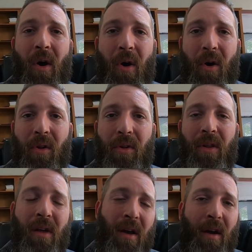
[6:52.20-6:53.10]

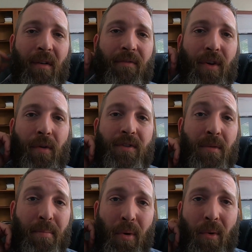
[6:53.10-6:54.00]
all of your
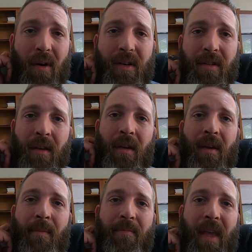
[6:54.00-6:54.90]
support.
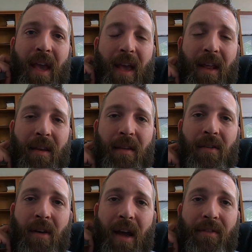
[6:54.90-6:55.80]
And
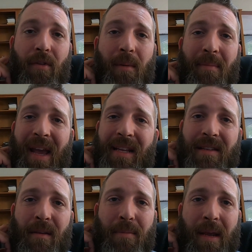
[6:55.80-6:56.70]
you guys are
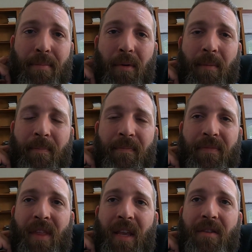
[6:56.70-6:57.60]
amazing people.
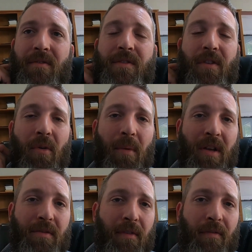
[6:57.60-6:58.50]
Thank you so
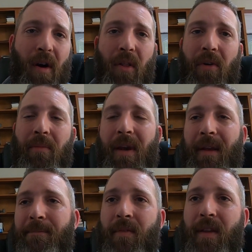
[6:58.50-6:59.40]
much for following
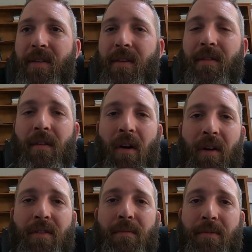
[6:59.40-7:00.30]
me. This is an
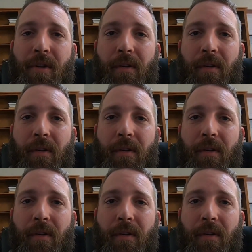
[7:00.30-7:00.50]
awesome